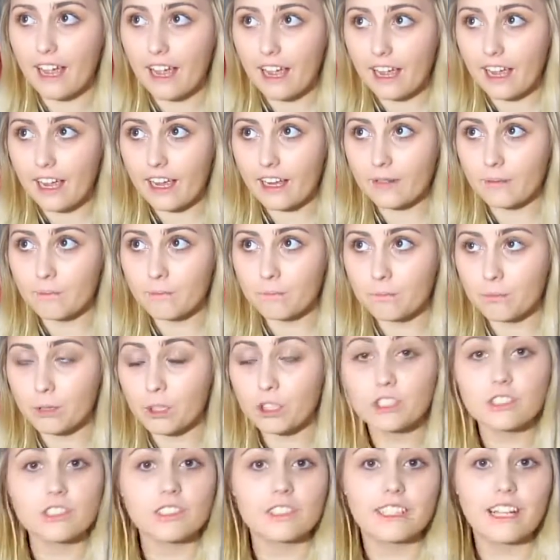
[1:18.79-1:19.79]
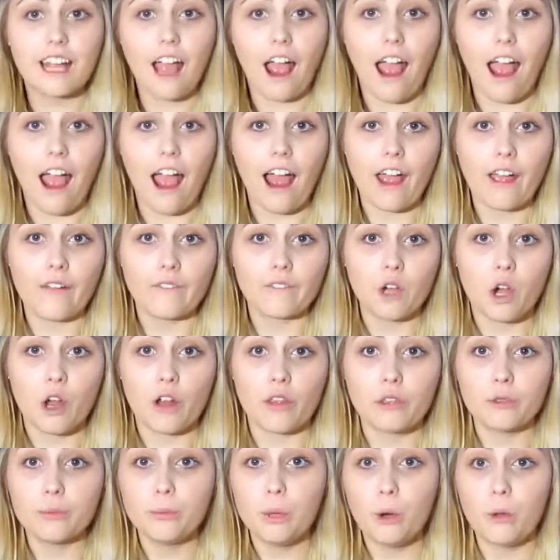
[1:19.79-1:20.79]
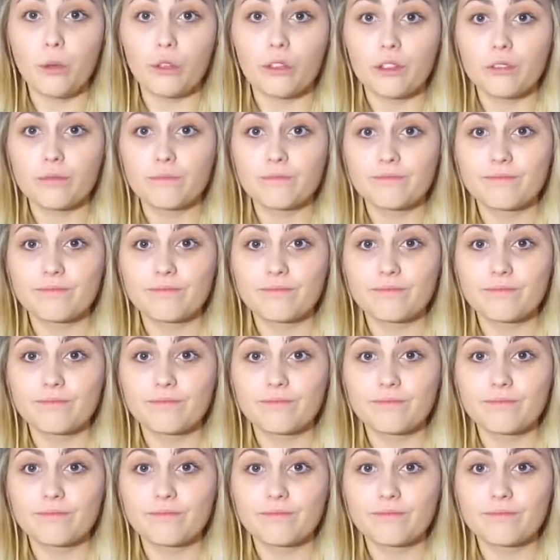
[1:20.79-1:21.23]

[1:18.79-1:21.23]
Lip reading: And personally, I've gone through both.